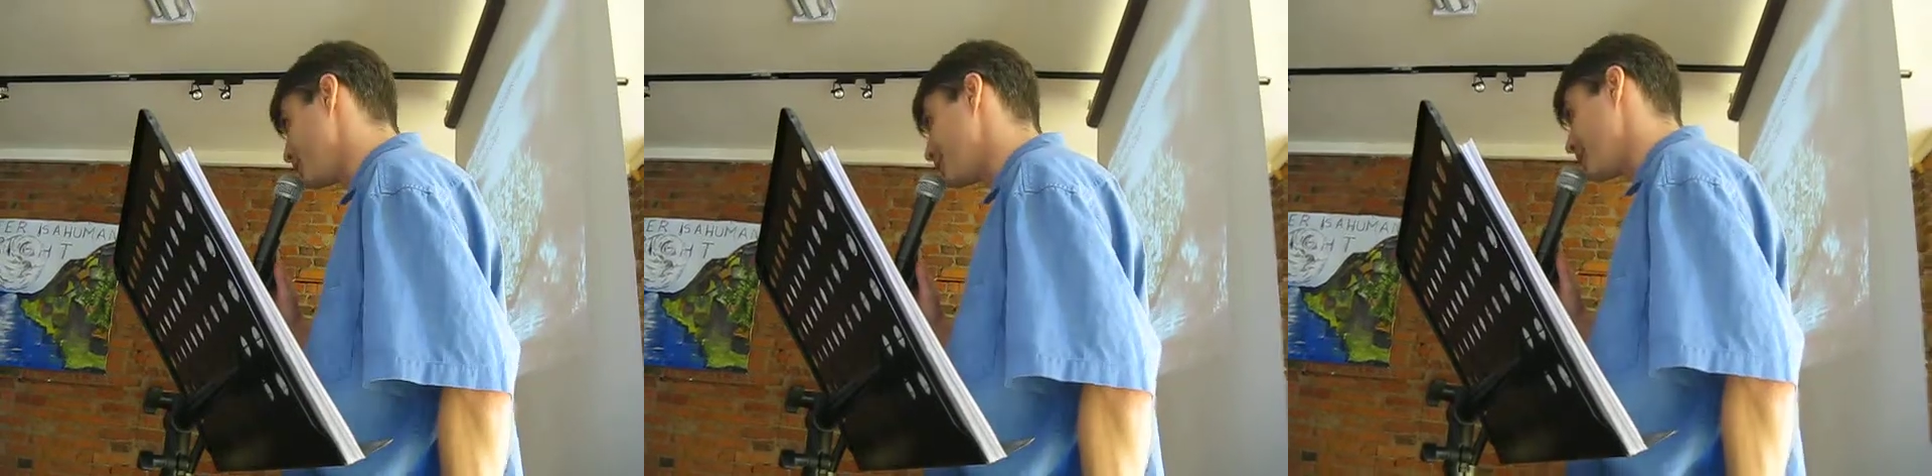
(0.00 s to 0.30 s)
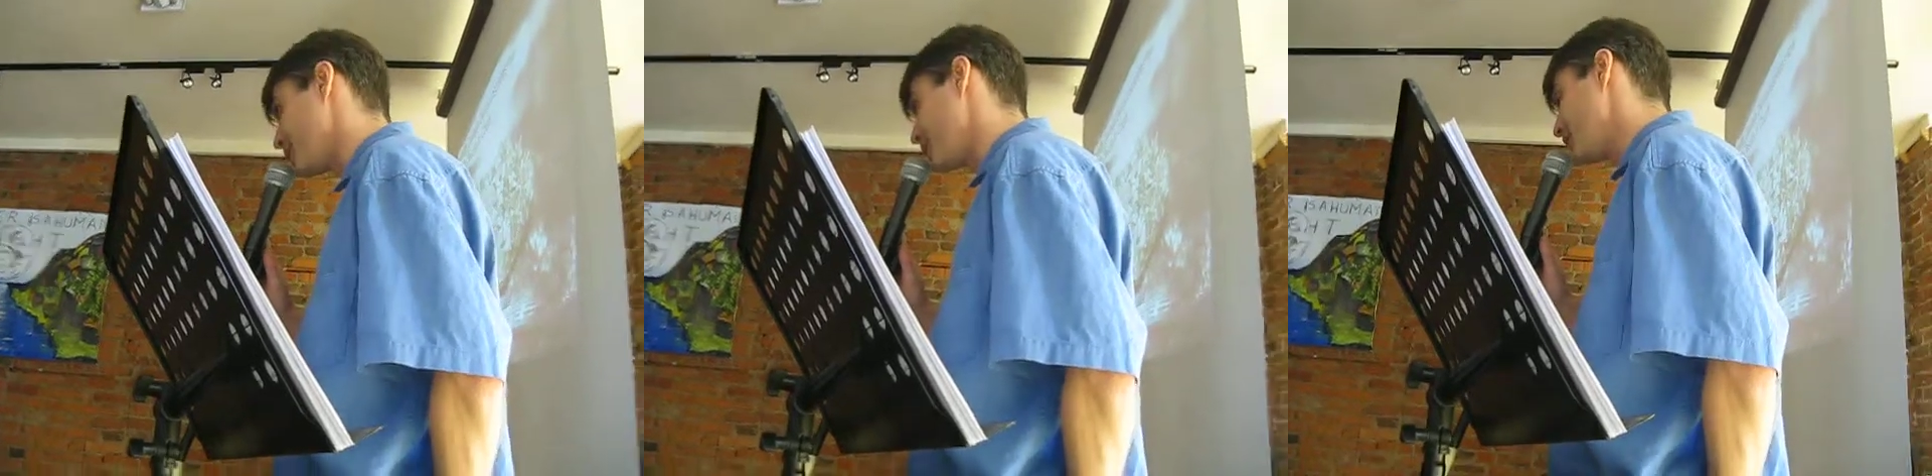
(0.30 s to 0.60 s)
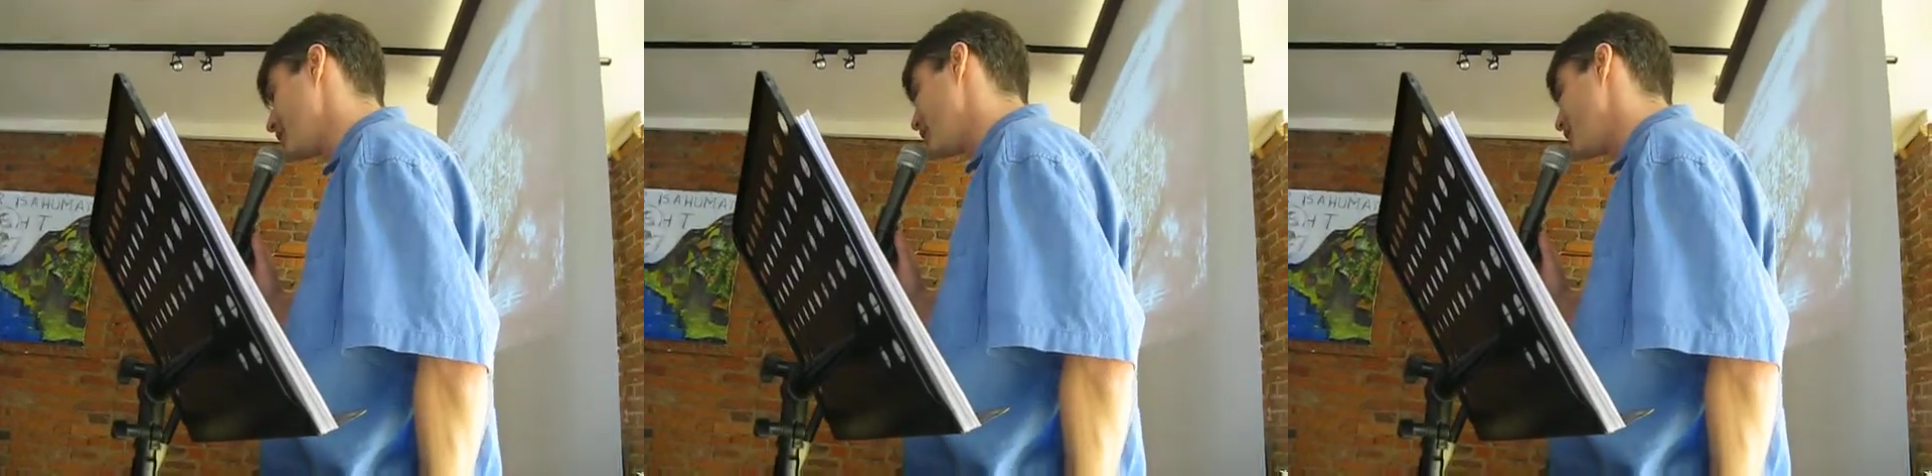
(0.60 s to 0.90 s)
like,
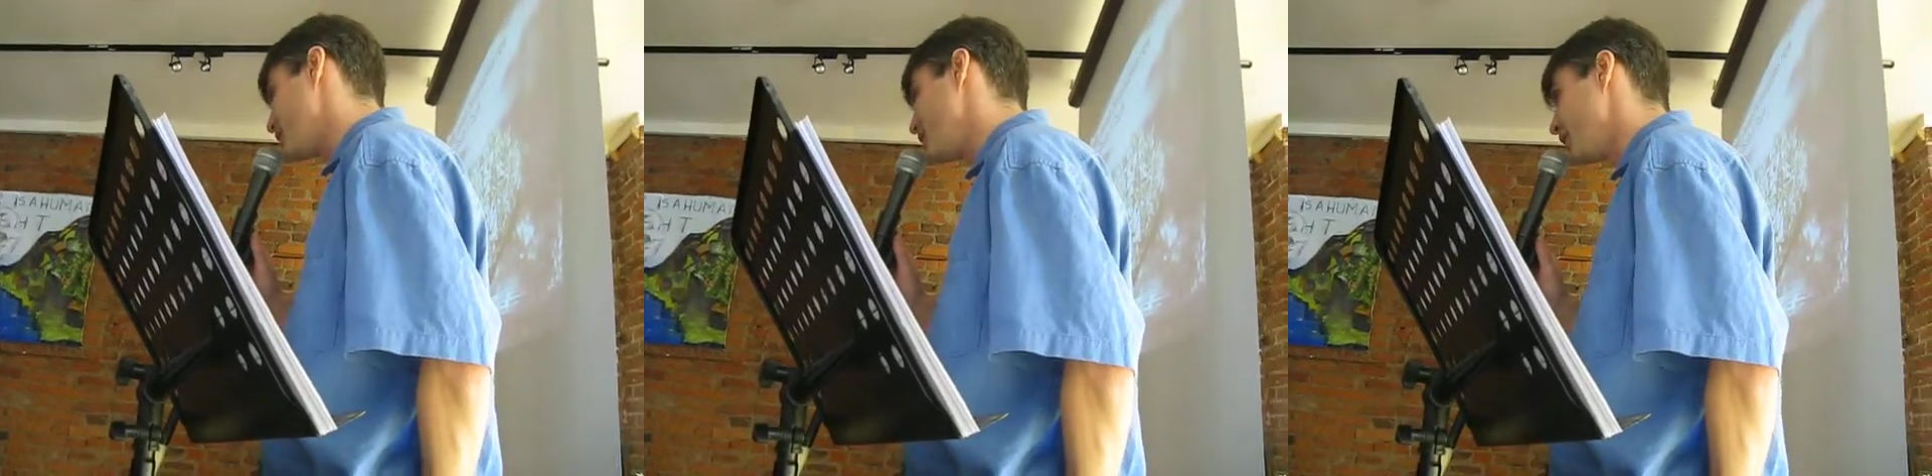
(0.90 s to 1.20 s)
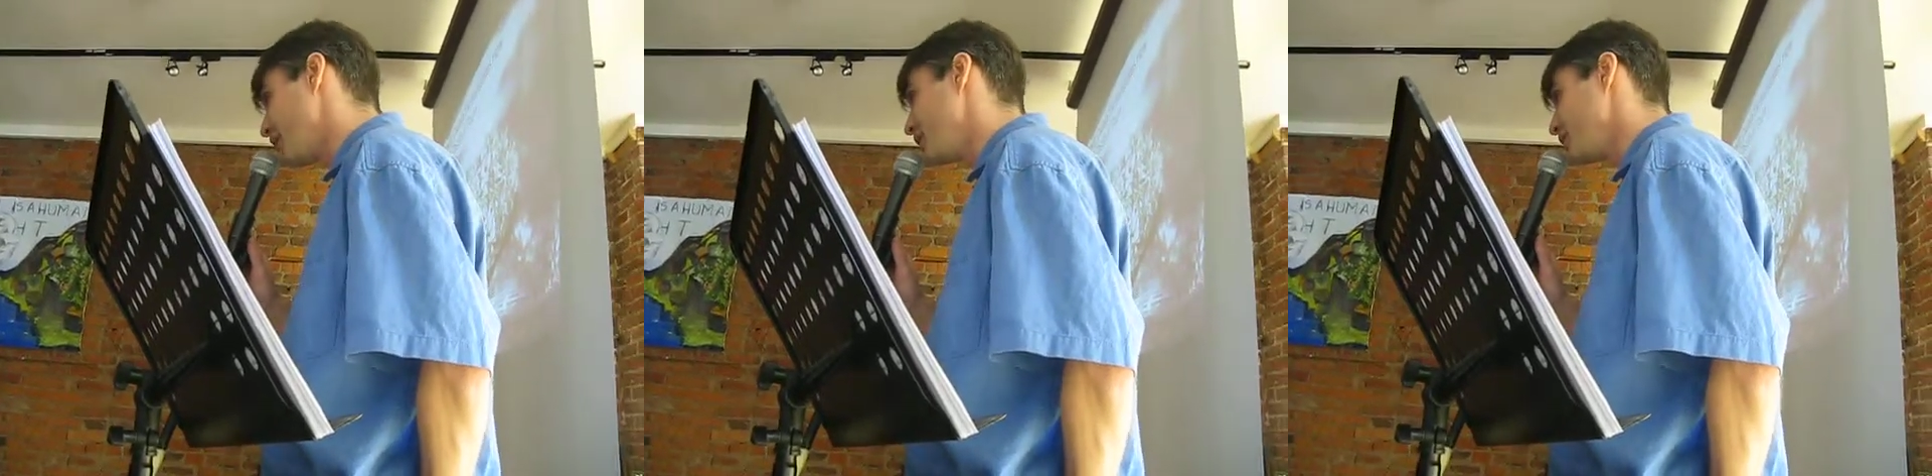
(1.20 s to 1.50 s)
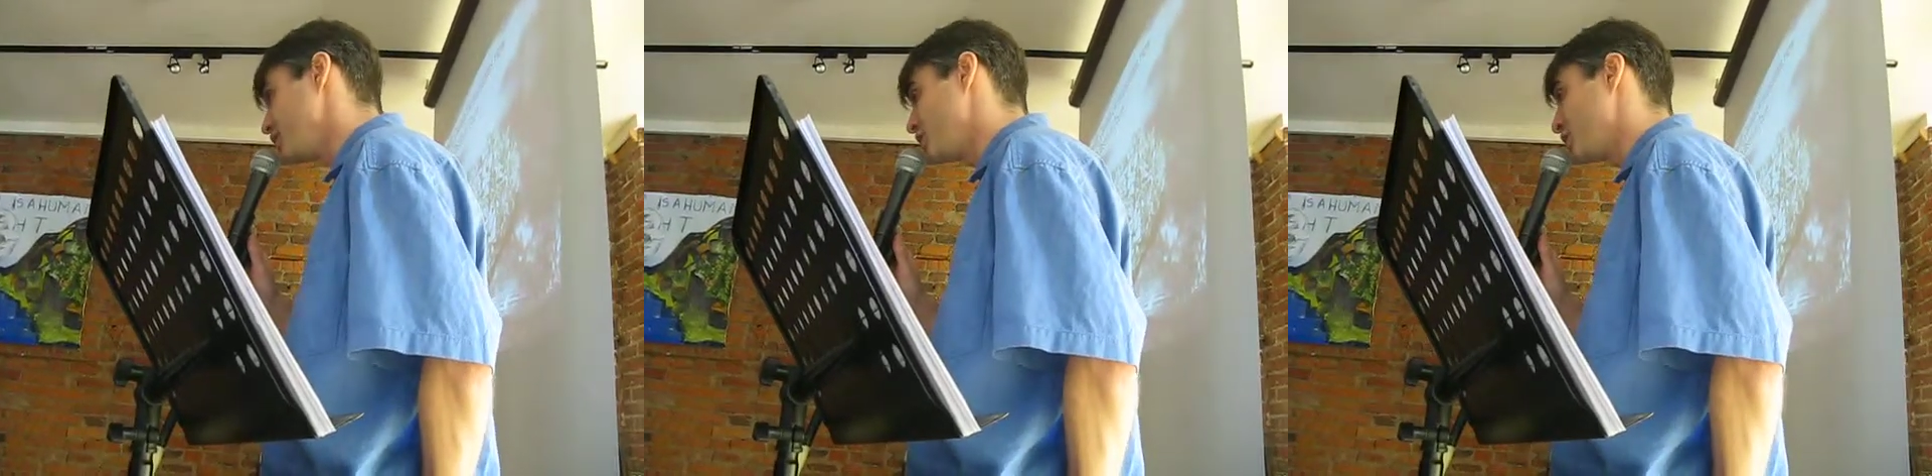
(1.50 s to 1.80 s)
nothing
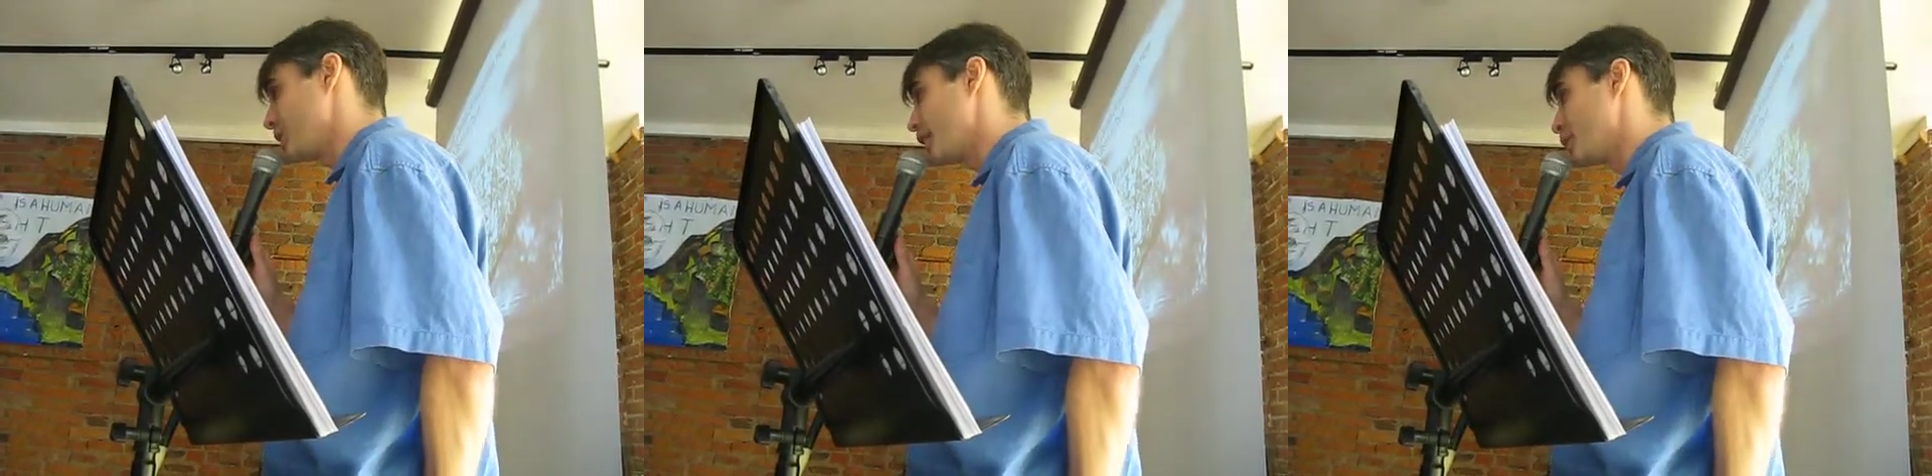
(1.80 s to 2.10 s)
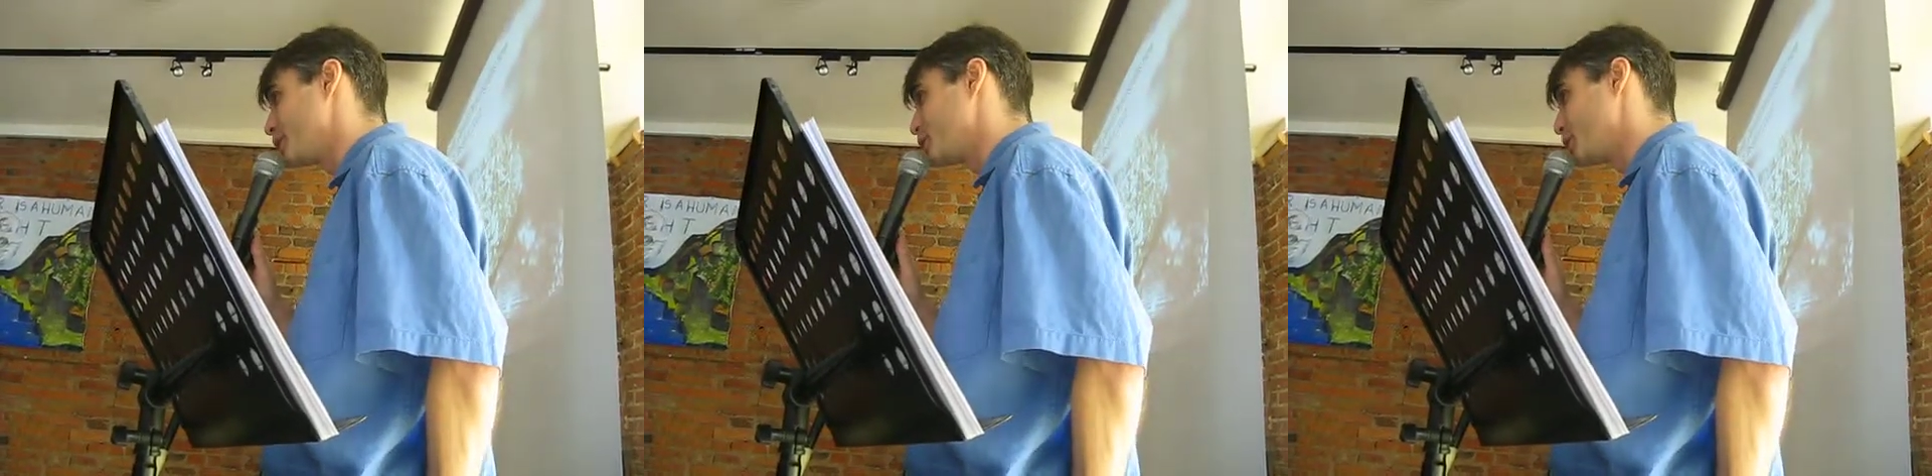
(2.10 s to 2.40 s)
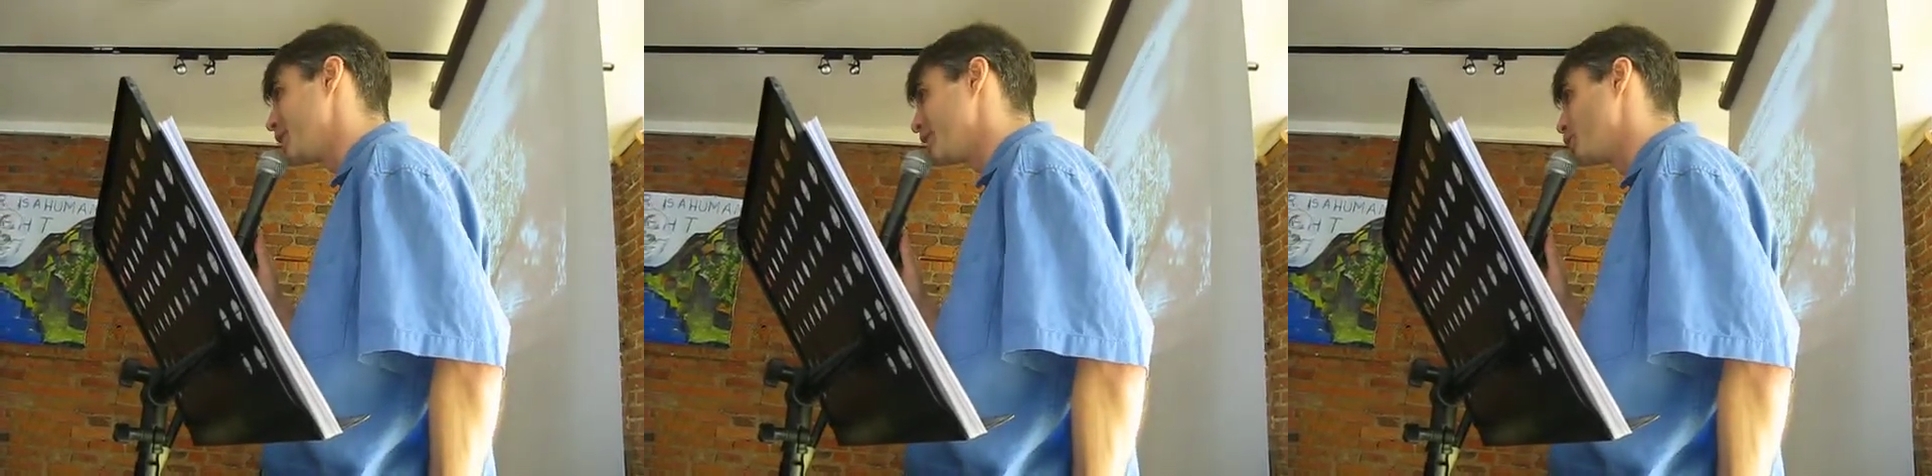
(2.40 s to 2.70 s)
she said was
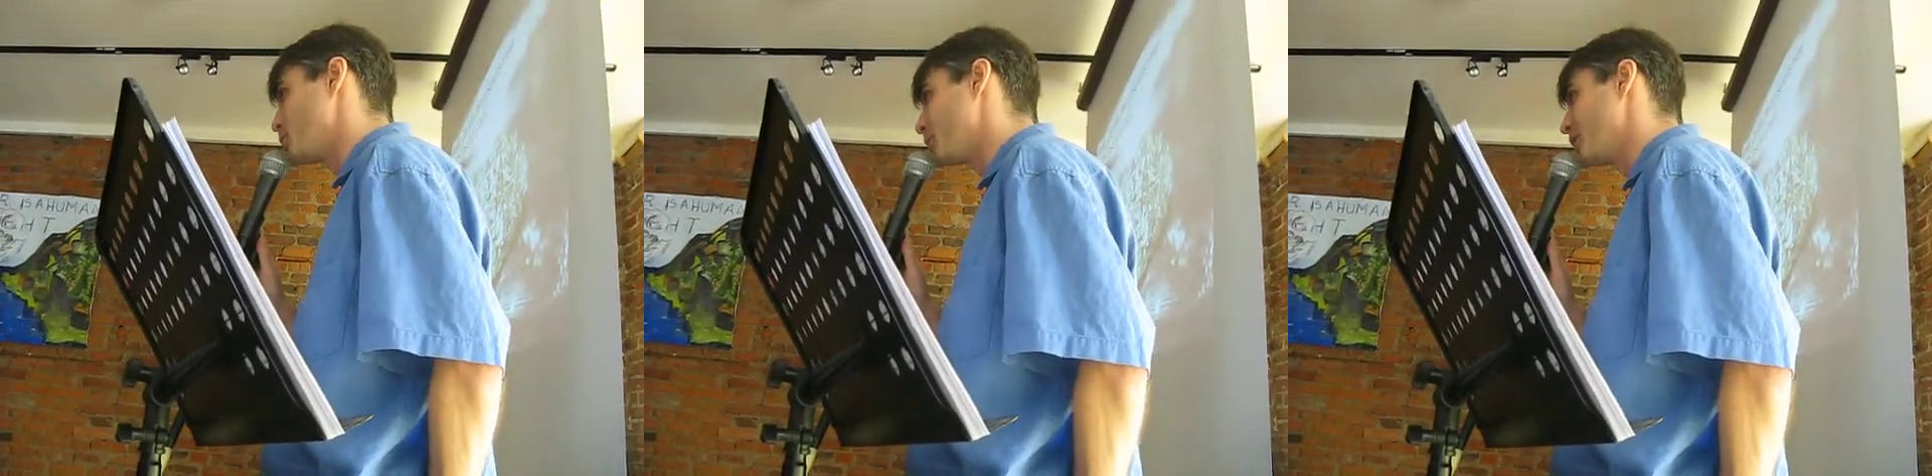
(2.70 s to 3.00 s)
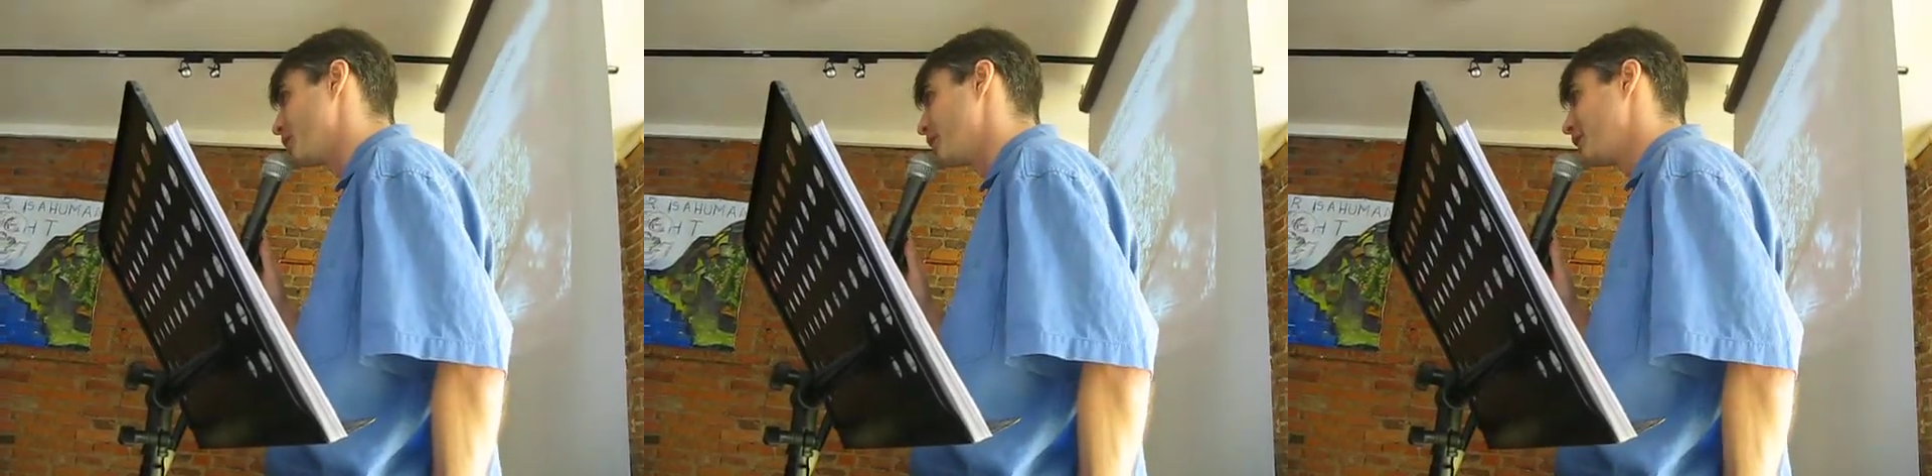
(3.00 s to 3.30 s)
believable.